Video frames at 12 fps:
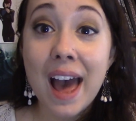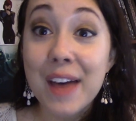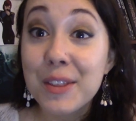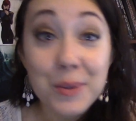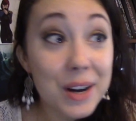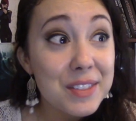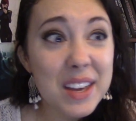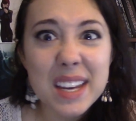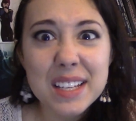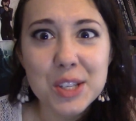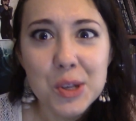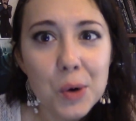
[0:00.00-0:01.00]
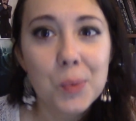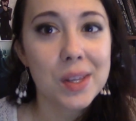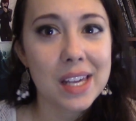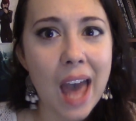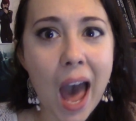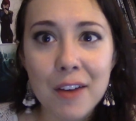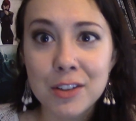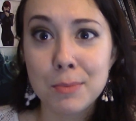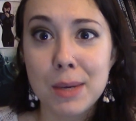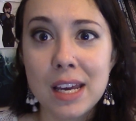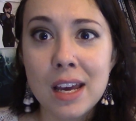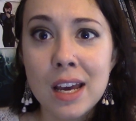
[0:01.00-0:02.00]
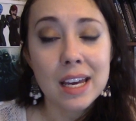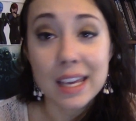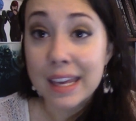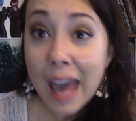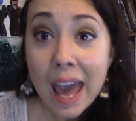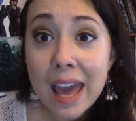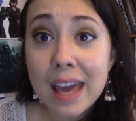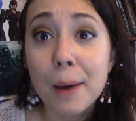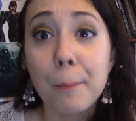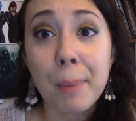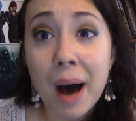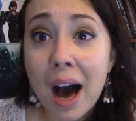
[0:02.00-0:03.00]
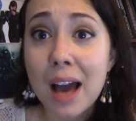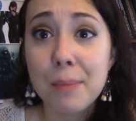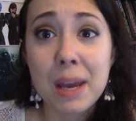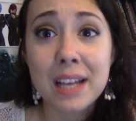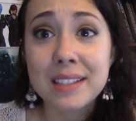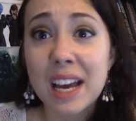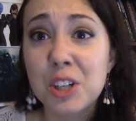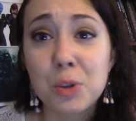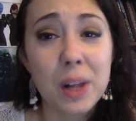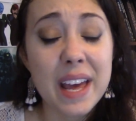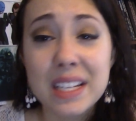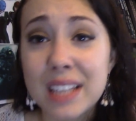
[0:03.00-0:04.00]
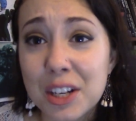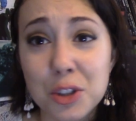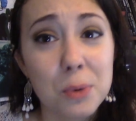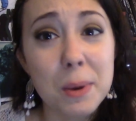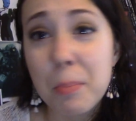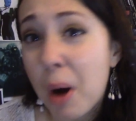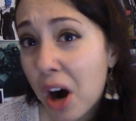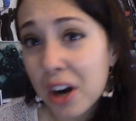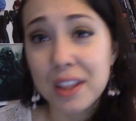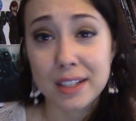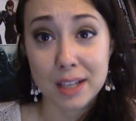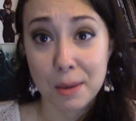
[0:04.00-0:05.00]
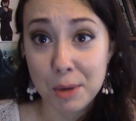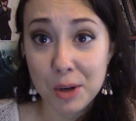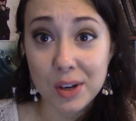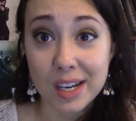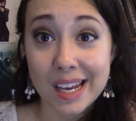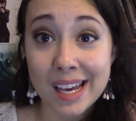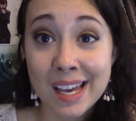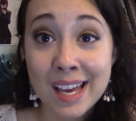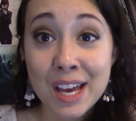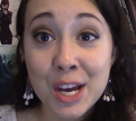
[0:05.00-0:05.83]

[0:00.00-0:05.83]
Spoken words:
And the great thing is you don't really have to be gay, bi, pansexual, asexual to be part of this community.